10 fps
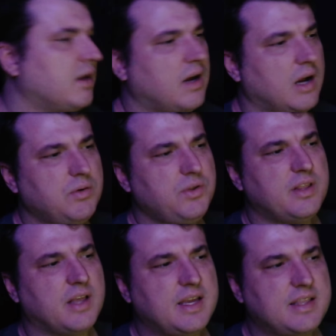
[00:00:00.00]
I really
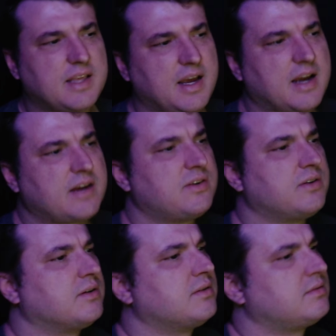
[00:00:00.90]
like that
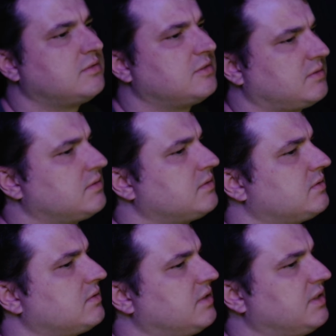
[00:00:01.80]
actor,
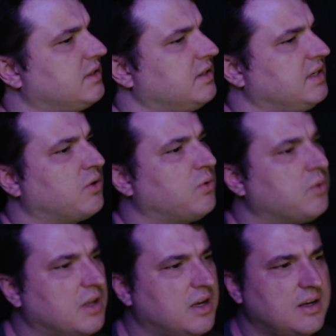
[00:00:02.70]

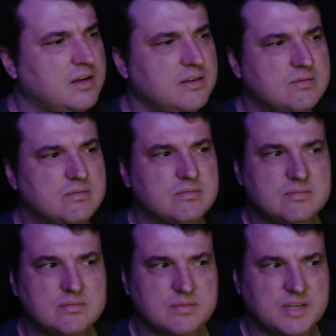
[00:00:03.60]
Nikolai.
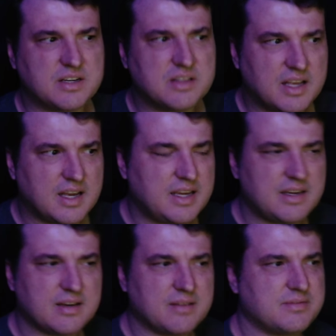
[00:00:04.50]
I'm
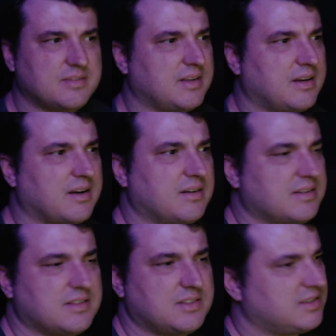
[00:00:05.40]
not
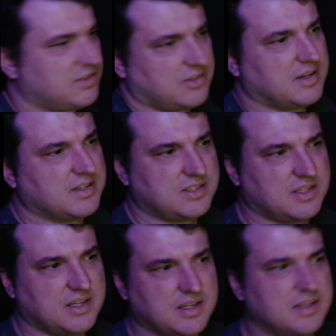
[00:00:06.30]
sure how to say
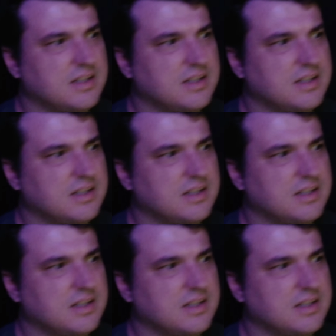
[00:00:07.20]
it.